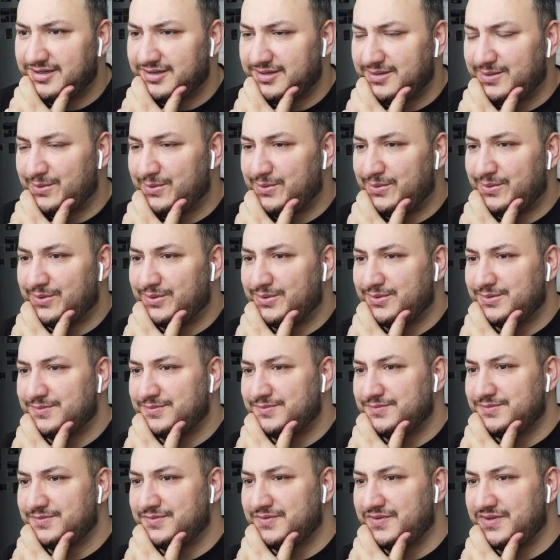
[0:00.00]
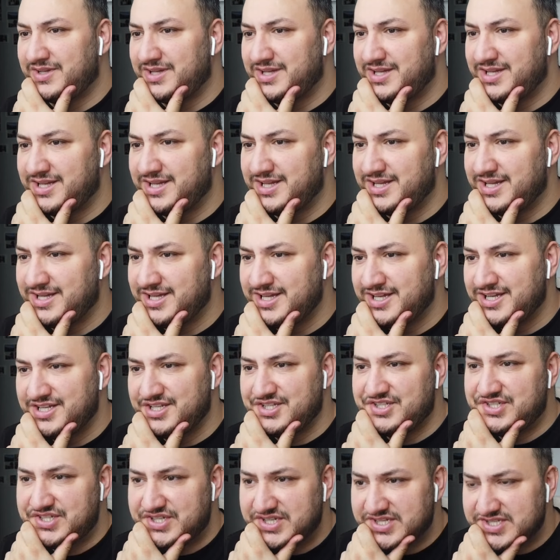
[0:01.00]

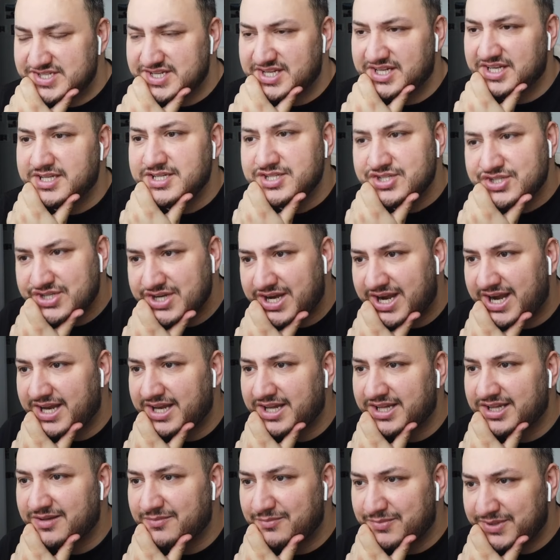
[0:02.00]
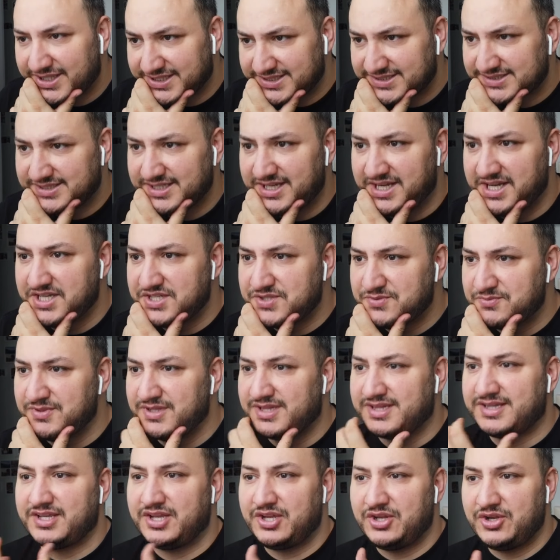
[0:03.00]
Oh. She's gonna shine in the big stage
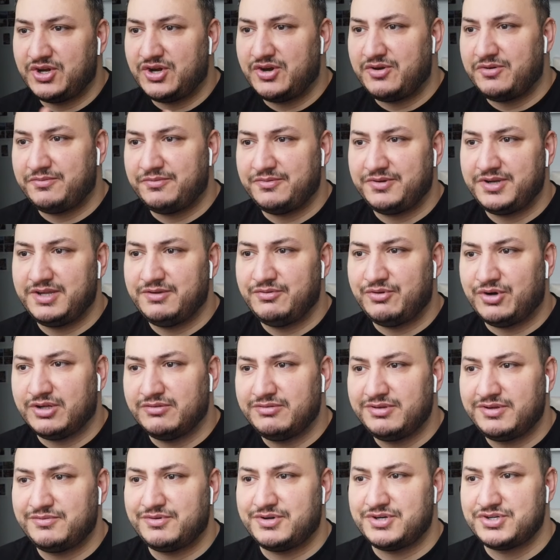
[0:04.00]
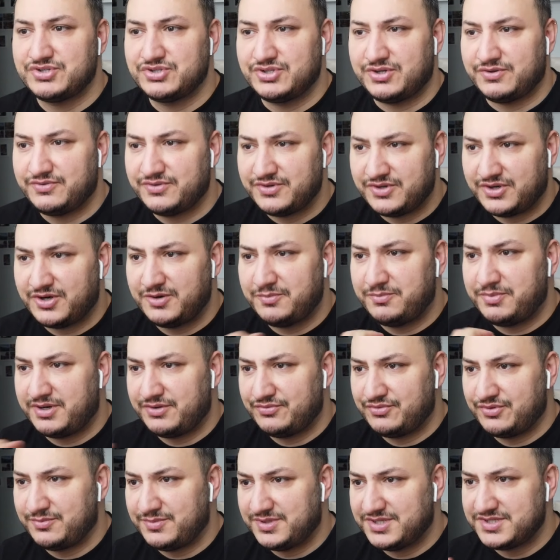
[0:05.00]
with the, you know, evolving version of her
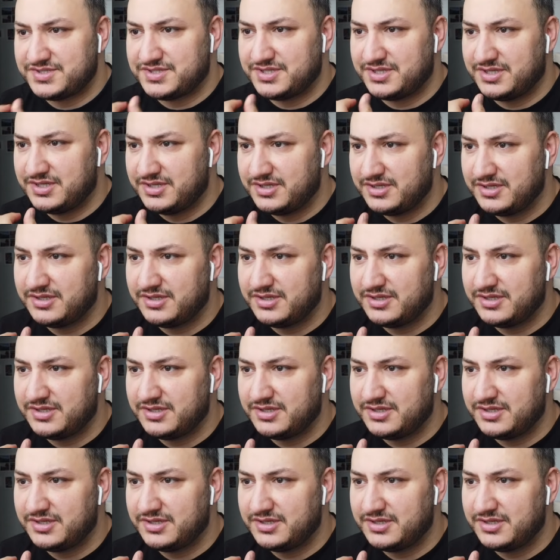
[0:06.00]
performance.